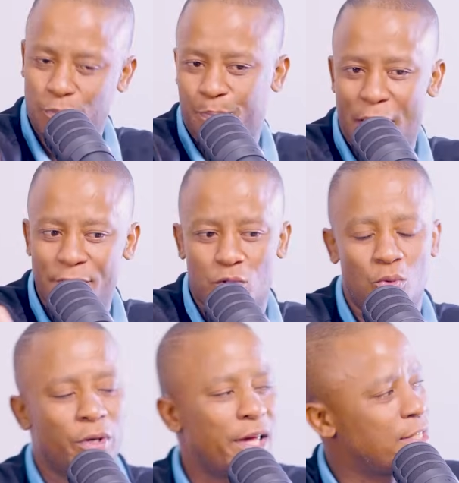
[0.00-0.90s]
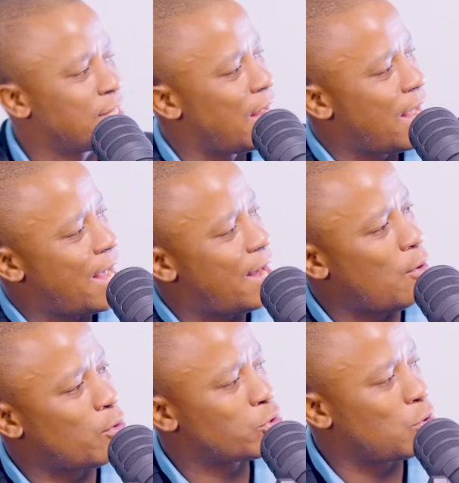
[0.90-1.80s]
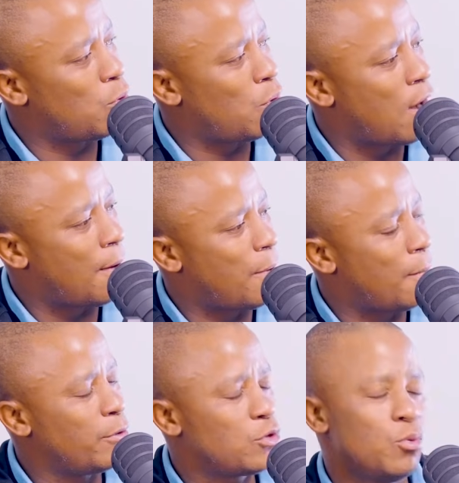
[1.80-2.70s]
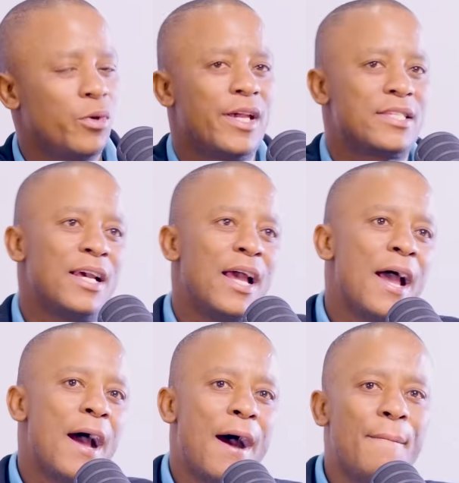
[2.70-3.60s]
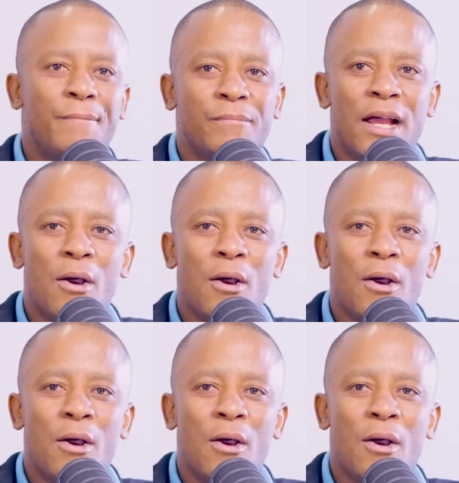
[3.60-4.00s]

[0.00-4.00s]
private school kids and also public school kids. I